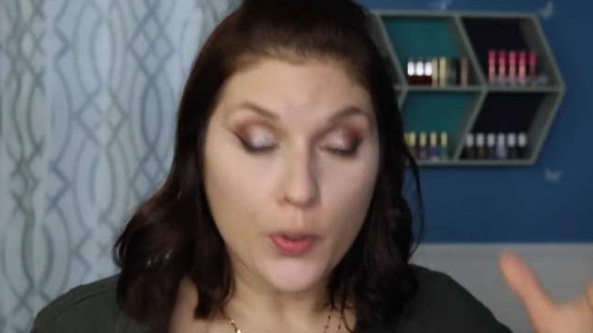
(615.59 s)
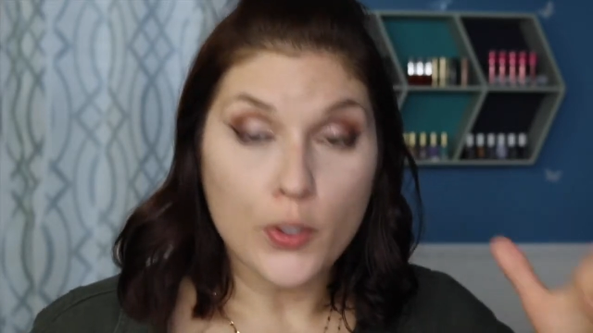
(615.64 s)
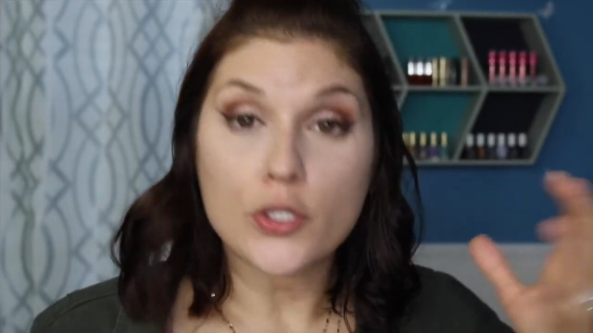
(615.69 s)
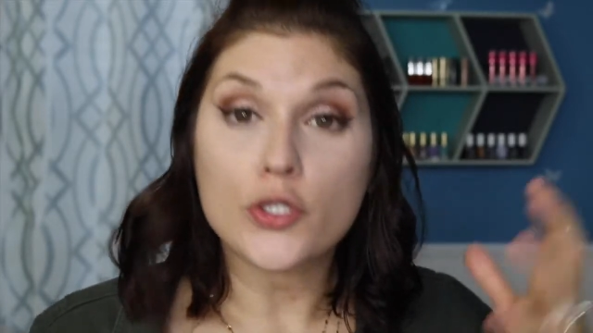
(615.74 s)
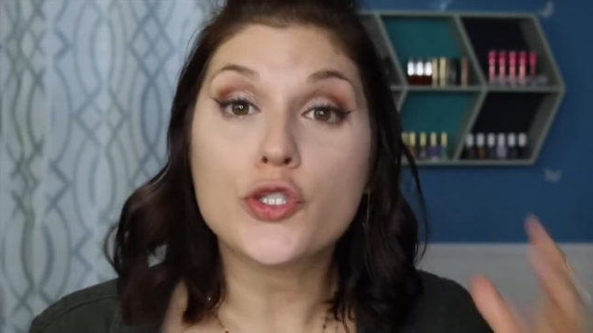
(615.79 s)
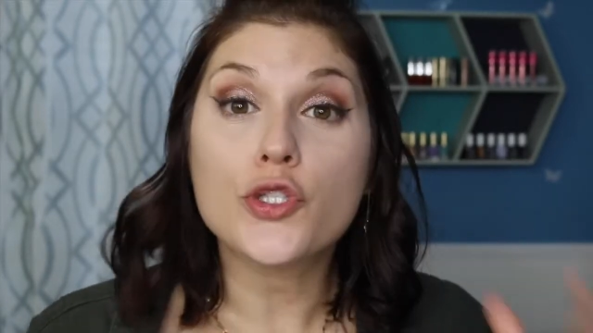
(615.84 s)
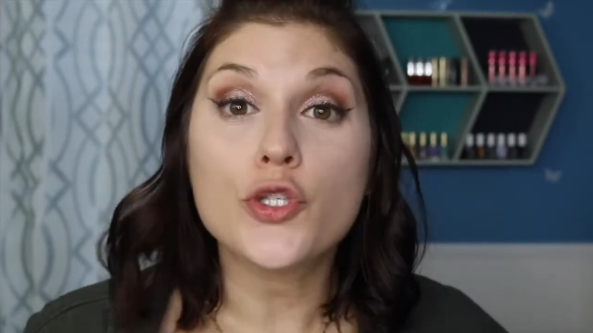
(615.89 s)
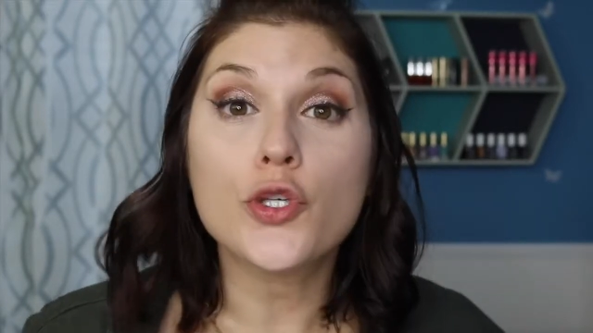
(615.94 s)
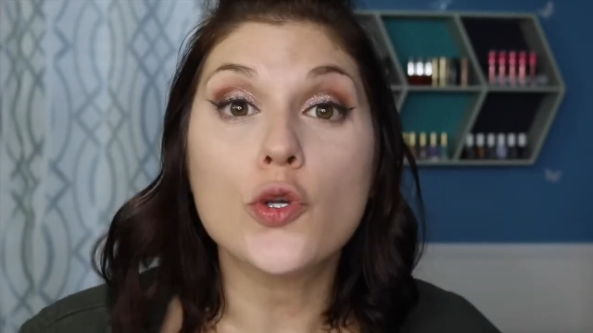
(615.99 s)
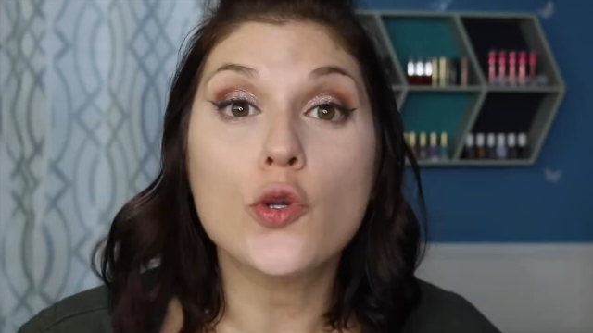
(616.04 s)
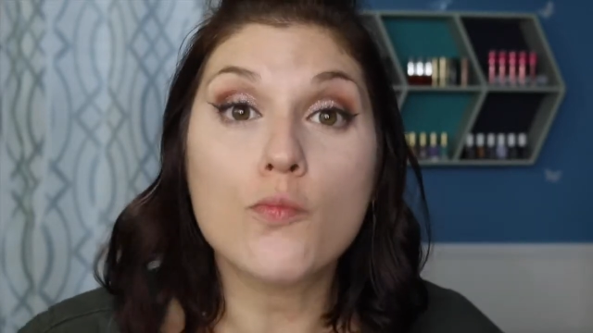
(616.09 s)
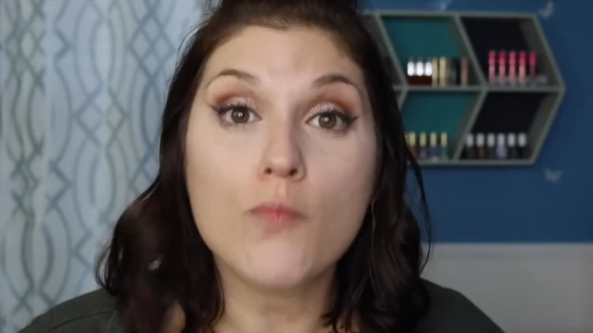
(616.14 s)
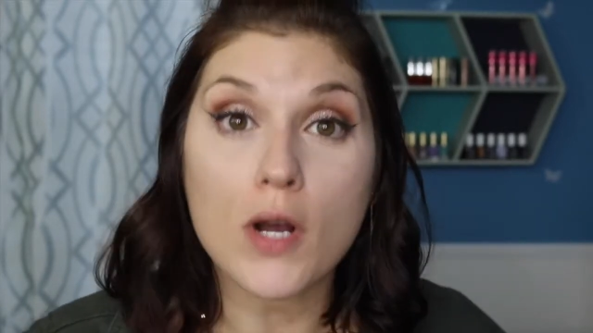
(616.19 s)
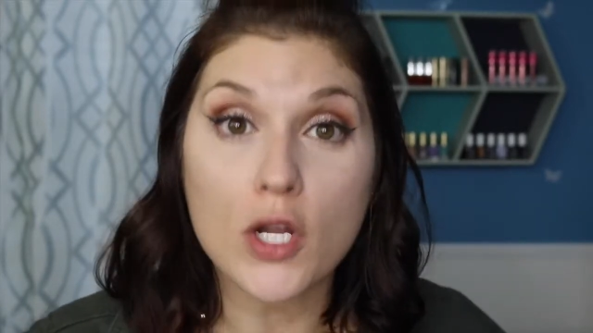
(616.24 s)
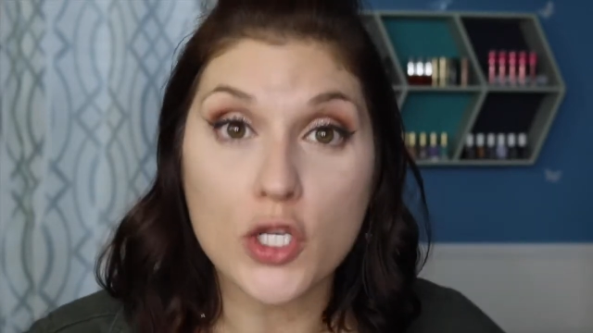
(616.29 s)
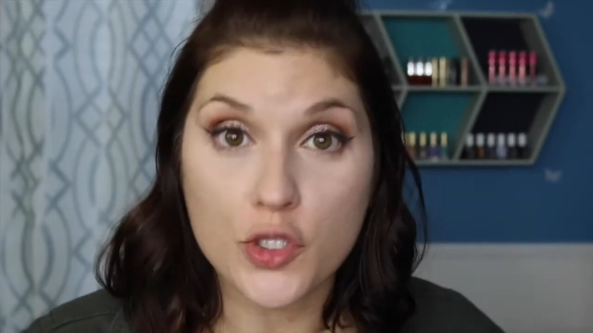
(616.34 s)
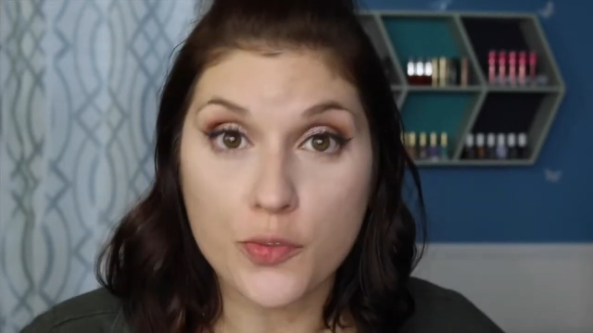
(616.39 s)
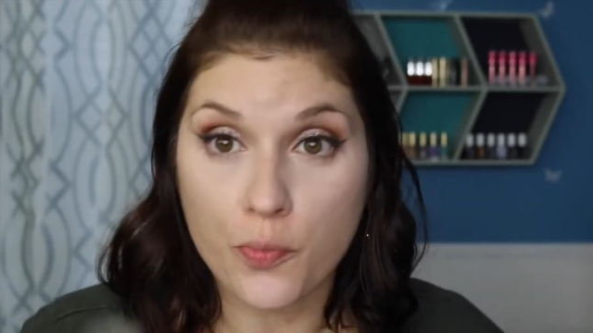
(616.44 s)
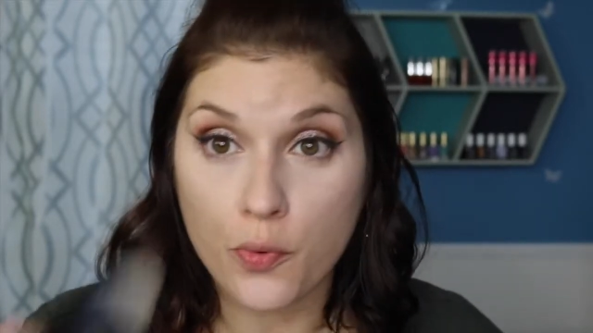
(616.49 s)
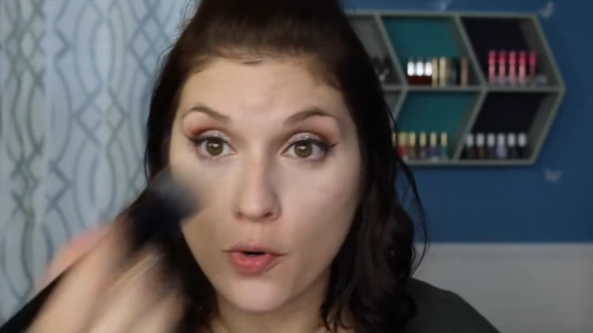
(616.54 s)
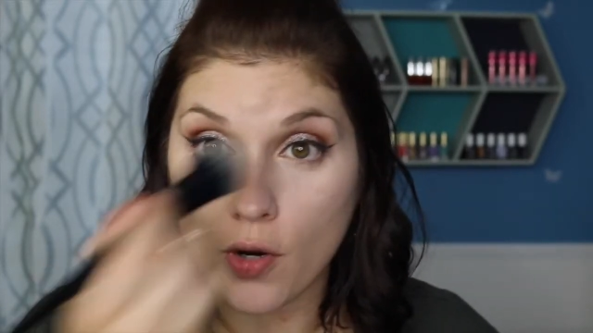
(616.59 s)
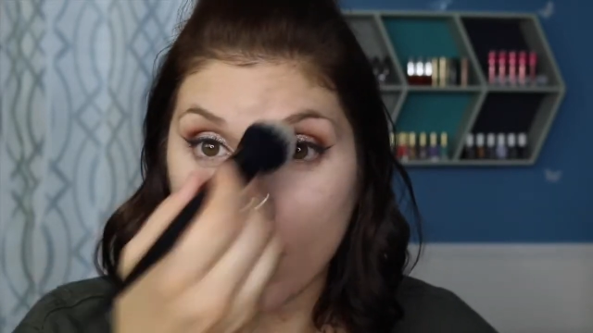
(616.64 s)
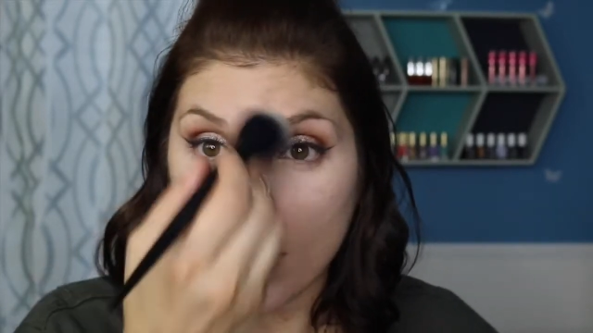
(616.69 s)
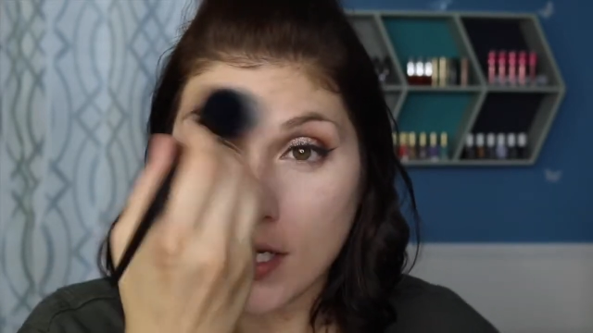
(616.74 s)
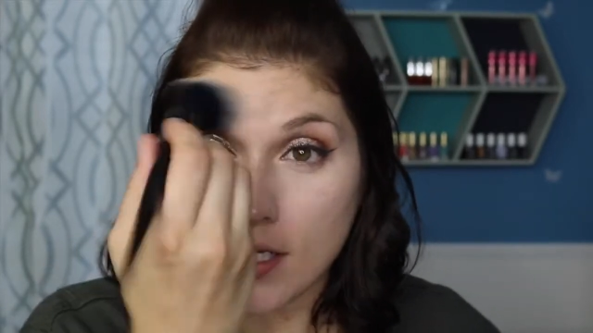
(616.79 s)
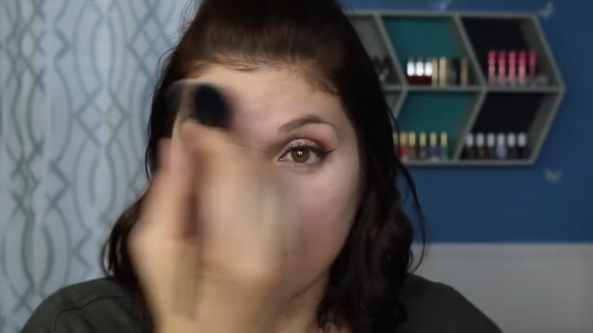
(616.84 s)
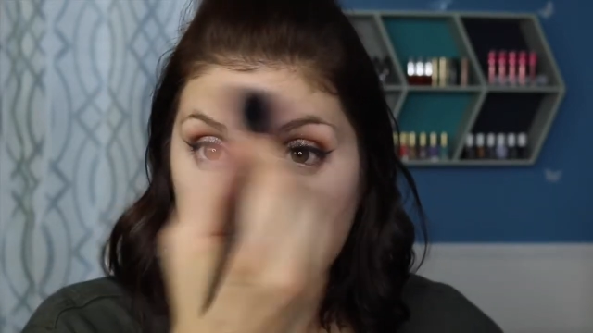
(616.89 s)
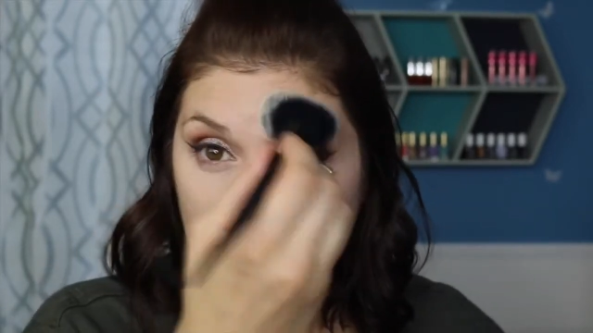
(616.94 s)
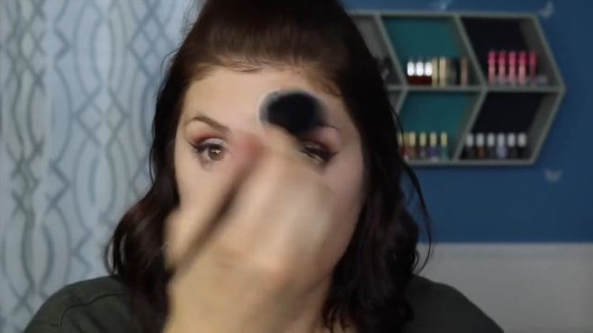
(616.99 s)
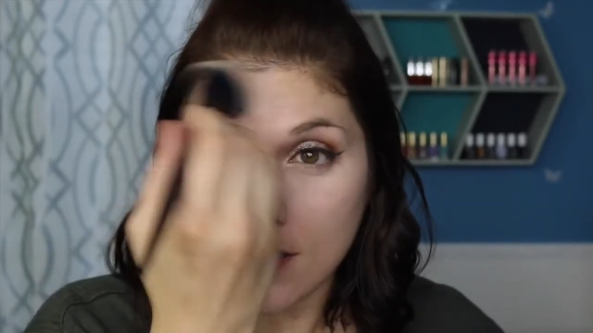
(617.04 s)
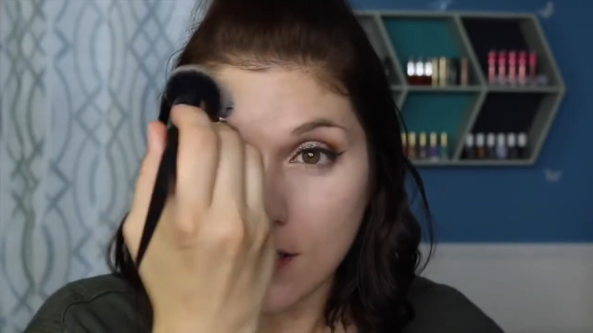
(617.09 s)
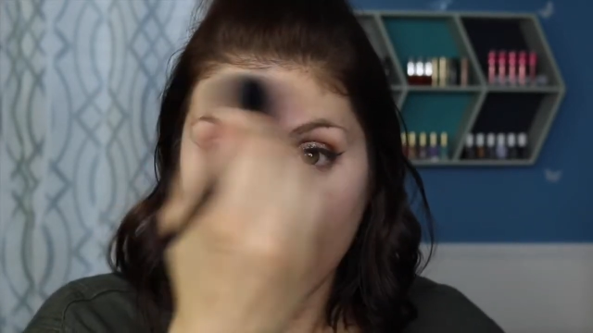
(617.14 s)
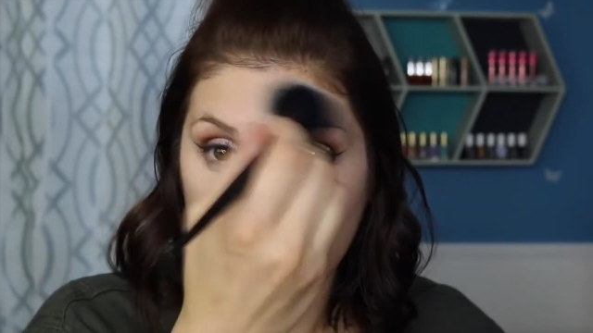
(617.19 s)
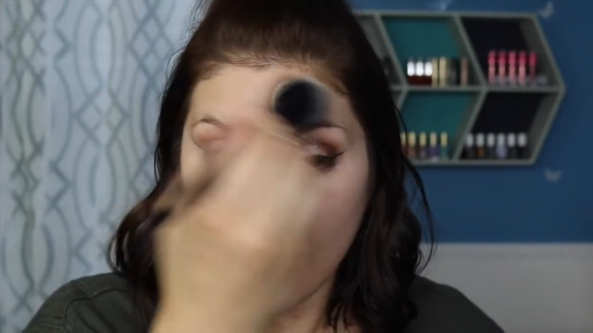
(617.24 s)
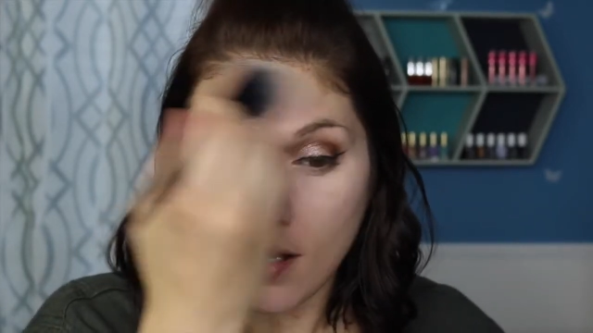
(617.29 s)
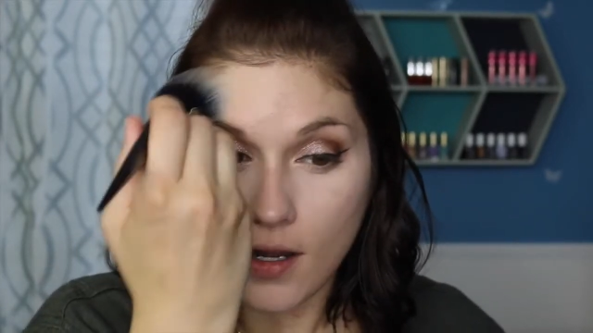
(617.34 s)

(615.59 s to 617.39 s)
put too much product